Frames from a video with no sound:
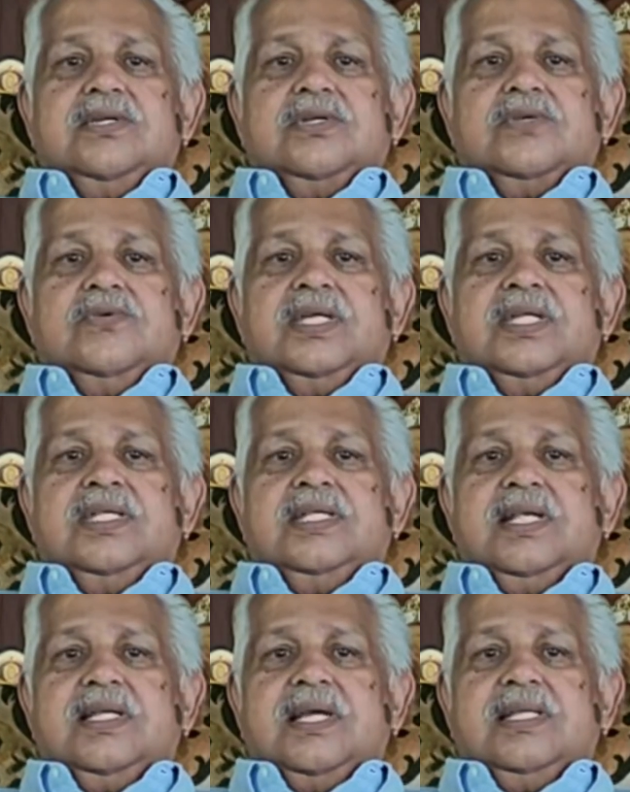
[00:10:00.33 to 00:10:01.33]
to a
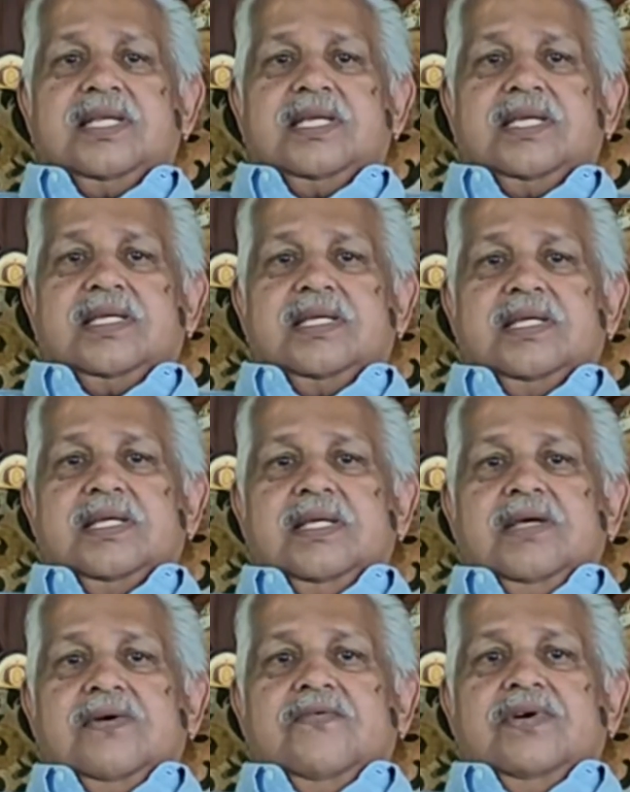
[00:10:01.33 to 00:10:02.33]
dental clinic
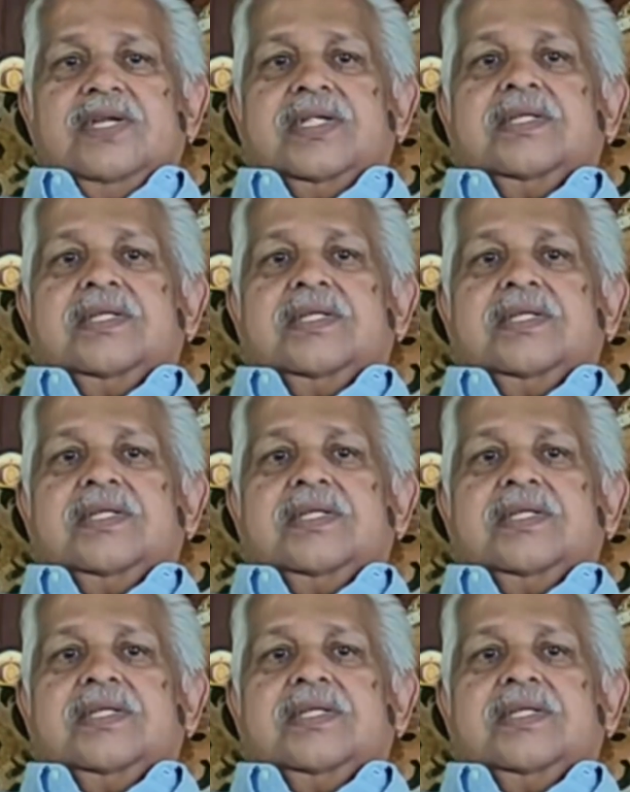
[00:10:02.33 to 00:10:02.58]
where